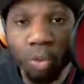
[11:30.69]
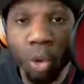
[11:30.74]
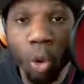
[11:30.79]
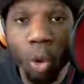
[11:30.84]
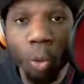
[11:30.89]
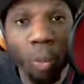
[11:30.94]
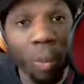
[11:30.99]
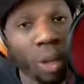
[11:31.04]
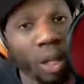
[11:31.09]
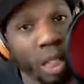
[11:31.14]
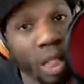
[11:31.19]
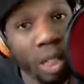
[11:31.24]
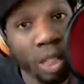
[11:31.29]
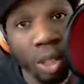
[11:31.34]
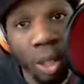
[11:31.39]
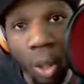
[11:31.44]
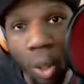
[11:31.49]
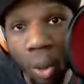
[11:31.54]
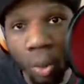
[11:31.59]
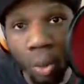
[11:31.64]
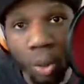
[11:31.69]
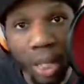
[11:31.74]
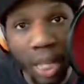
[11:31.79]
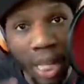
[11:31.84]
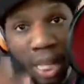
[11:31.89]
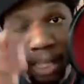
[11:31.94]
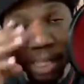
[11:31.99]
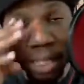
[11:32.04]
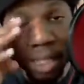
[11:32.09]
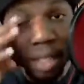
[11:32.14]
No one can know. You
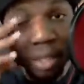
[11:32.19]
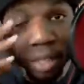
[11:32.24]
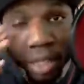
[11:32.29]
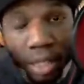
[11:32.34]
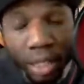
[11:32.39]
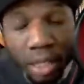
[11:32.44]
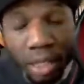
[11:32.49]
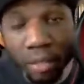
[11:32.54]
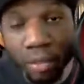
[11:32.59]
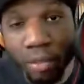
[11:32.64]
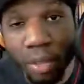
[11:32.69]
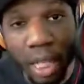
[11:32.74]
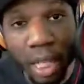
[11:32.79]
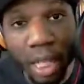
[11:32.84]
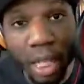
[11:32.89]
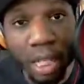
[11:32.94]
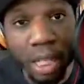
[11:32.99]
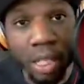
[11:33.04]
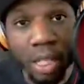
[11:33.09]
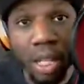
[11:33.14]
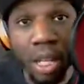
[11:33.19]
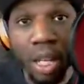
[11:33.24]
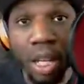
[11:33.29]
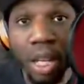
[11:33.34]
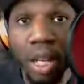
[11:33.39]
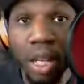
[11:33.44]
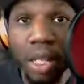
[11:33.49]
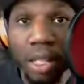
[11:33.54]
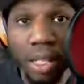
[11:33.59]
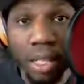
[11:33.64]
can't tell any of your fans
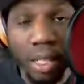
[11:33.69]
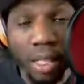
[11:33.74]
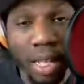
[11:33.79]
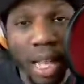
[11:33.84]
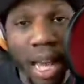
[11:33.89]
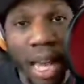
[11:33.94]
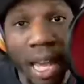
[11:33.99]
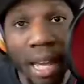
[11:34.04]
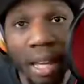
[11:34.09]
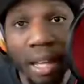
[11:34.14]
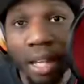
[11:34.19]
this and that.